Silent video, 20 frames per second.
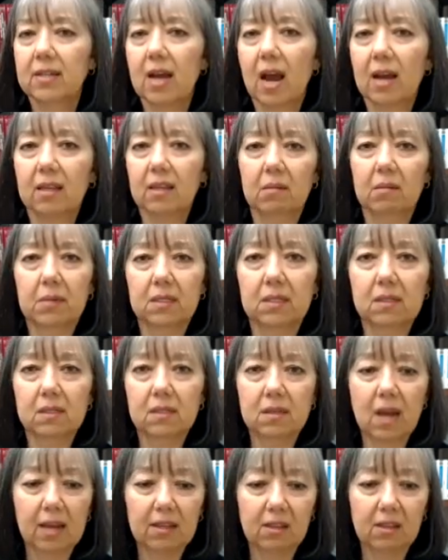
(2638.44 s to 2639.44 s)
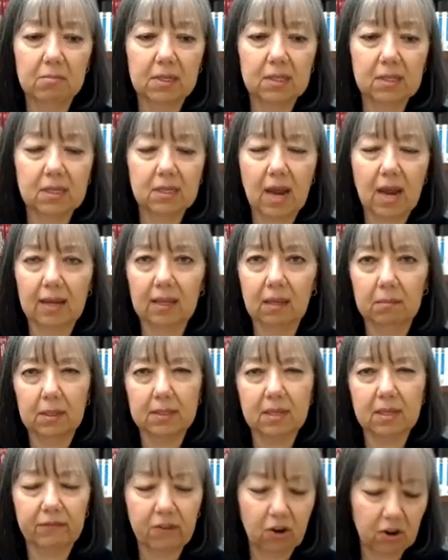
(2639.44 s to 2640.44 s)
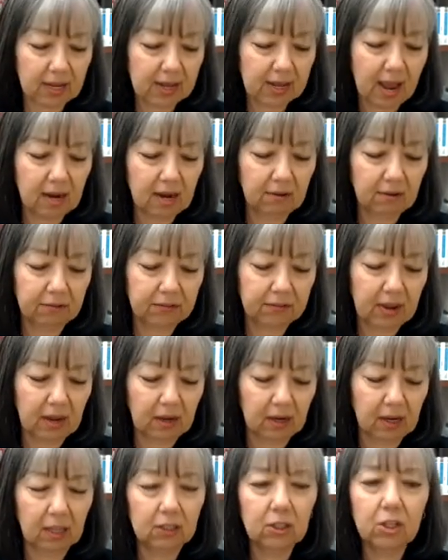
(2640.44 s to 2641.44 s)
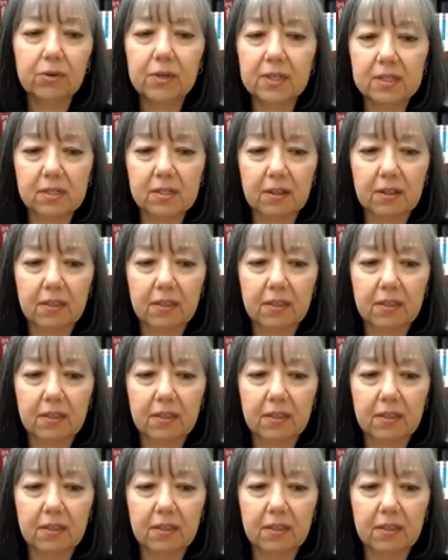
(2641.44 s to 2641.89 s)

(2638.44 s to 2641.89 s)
Documents, documents, documents. I've already kind of uh, alluded